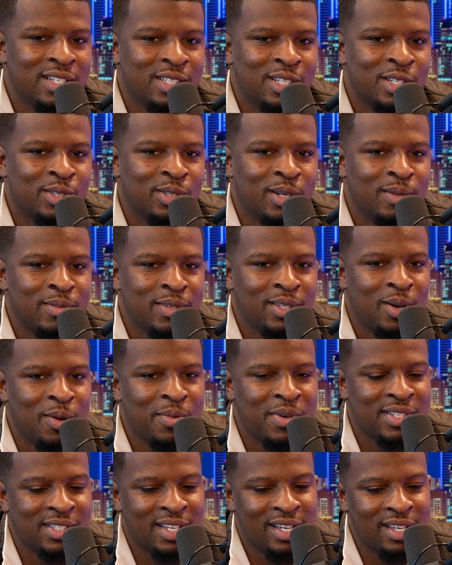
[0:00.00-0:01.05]
extremely dope
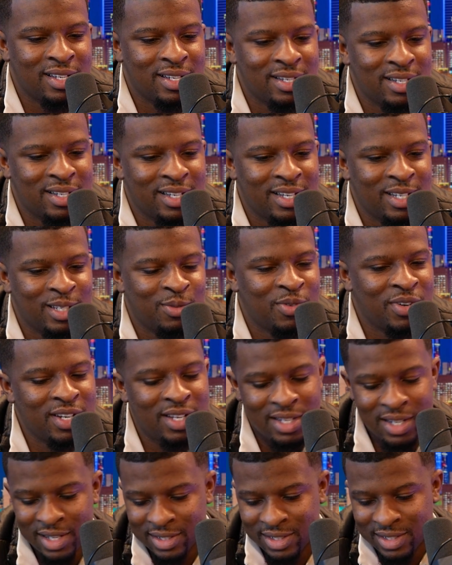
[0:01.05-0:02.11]
because it's funny
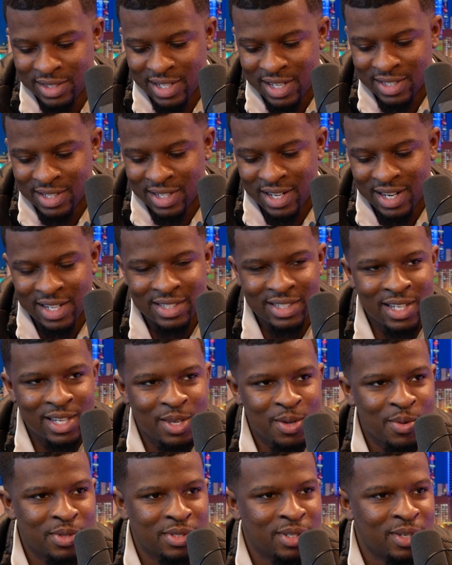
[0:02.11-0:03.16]
how just yesterday I seen
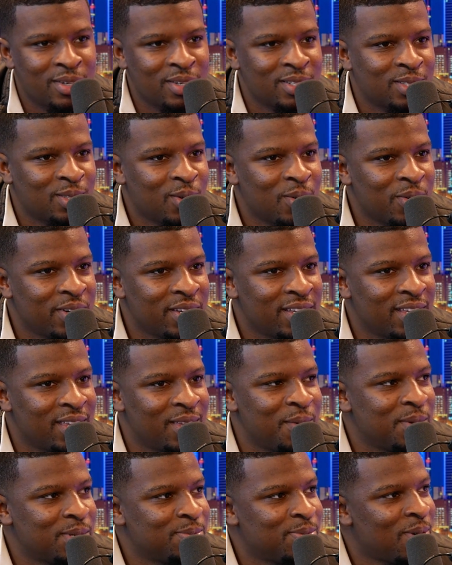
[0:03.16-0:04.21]
you was on your story and you
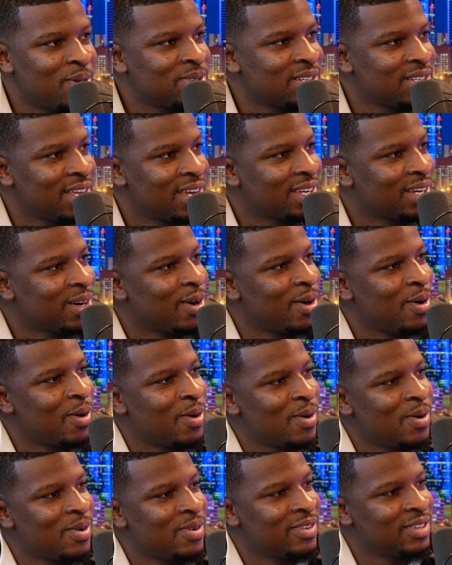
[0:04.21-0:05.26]
was posting like your
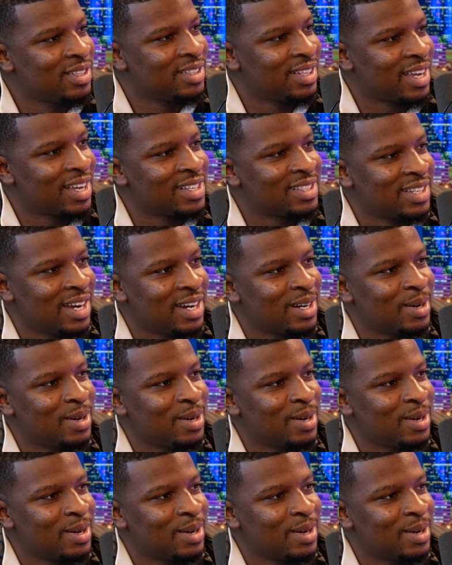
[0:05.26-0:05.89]
whole like entire